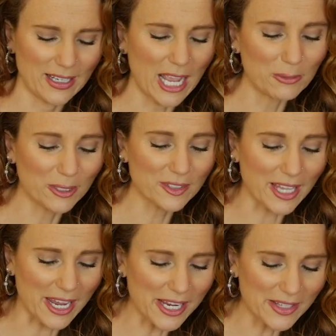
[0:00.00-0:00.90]
I will
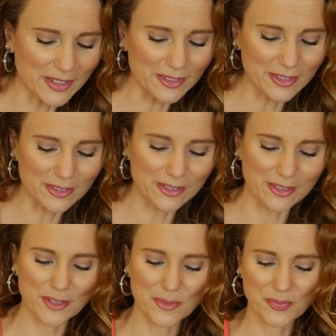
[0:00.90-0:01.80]
say, this
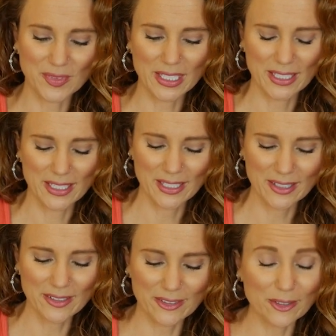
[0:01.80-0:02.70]
is
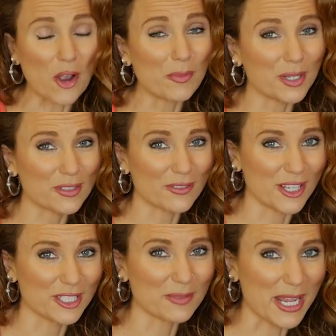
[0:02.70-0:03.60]
so much
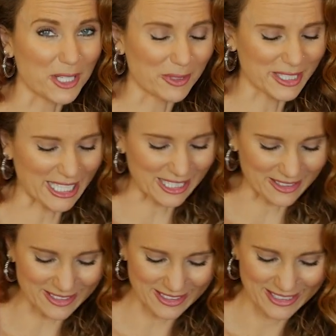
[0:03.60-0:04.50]
fun to make with
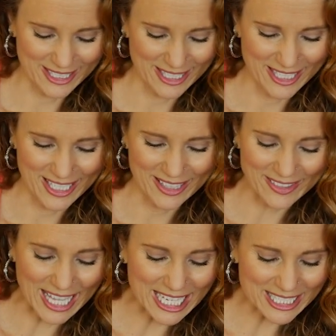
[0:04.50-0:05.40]
kids.
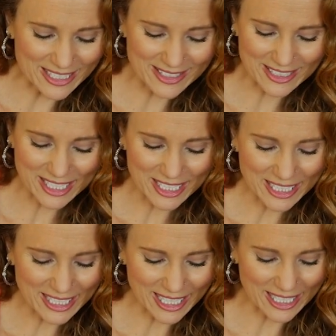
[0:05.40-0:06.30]
They
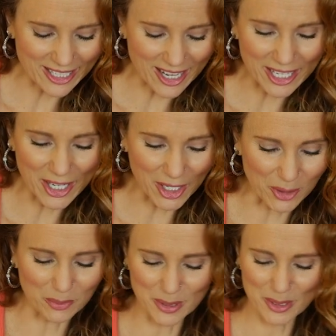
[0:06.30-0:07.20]
just cannot
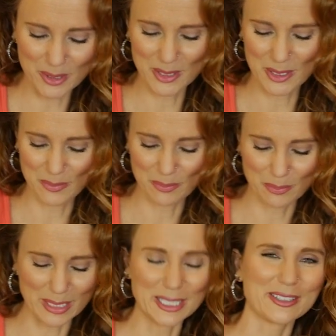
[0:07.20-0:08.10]
help
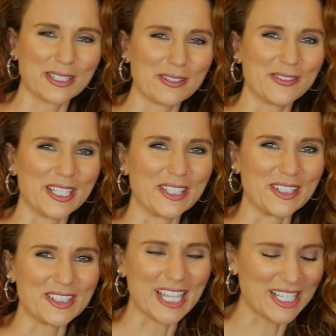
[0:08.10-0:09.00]
but lick their
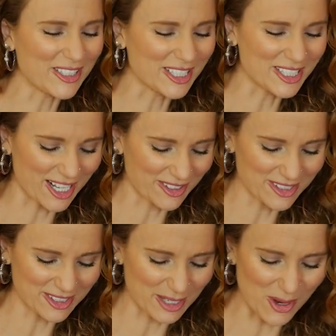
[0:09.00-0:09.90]
fingers, and you can
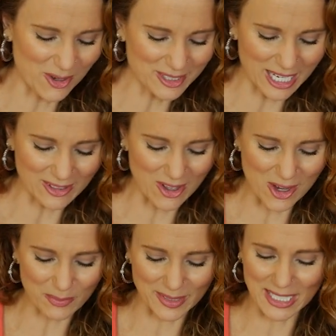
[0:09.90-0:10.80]
challenge them all day
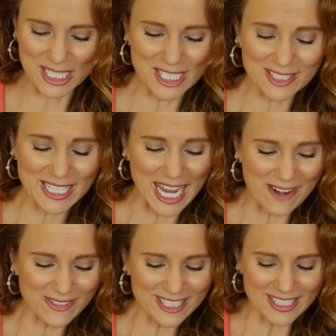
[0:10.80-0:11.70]
long, but they just
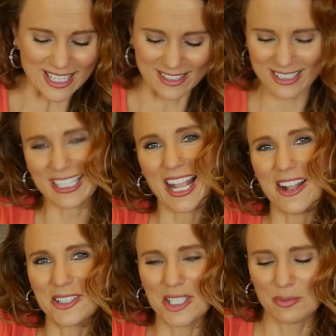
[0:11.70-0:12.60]
can't resist.
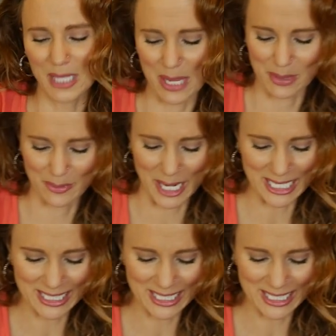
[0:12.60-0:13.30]
How can you blame them, right?